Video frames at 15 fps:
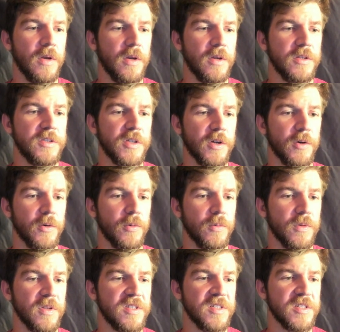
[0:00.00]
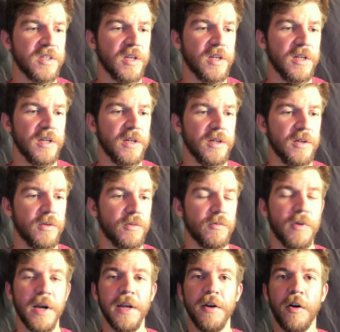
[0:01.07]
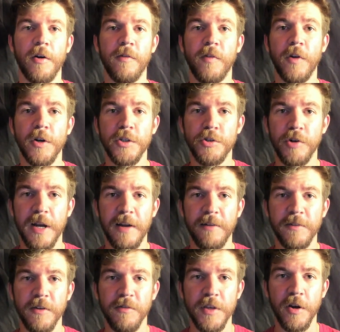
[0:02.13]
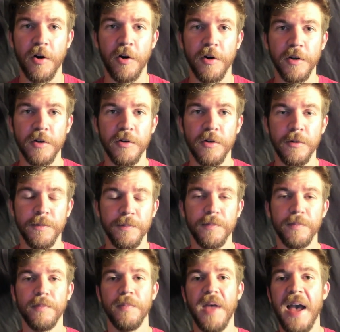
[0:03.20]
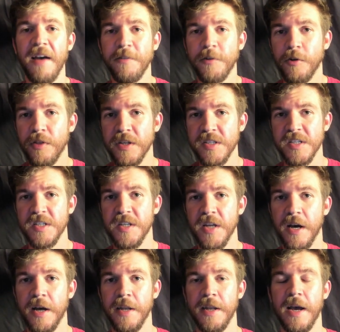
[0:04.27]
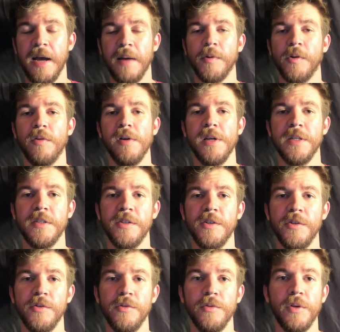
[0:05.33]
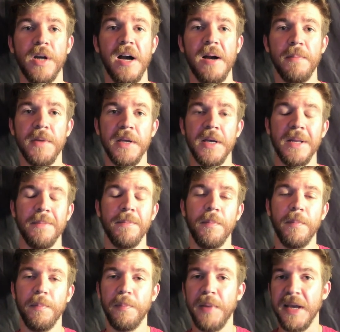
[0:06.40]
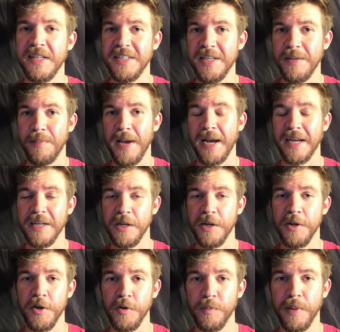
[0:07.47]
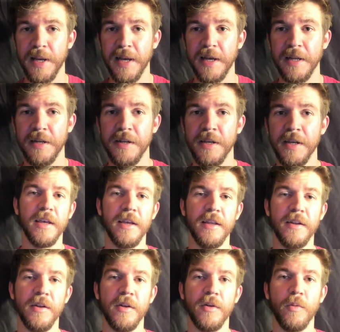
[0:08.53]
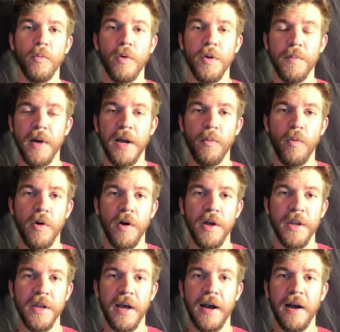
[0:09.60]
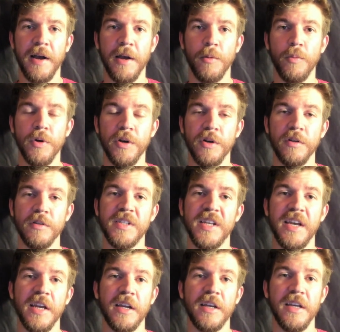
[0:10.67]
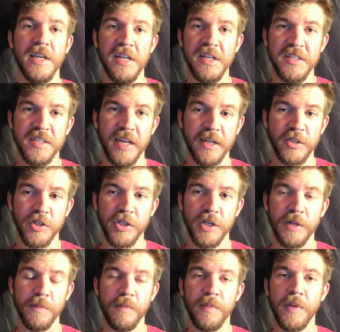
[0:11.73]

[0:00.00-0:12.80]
So this is going to write our first draft of the article. After this is done, I'm going to copy it, paste it back into Notepad, and one by one I will take each section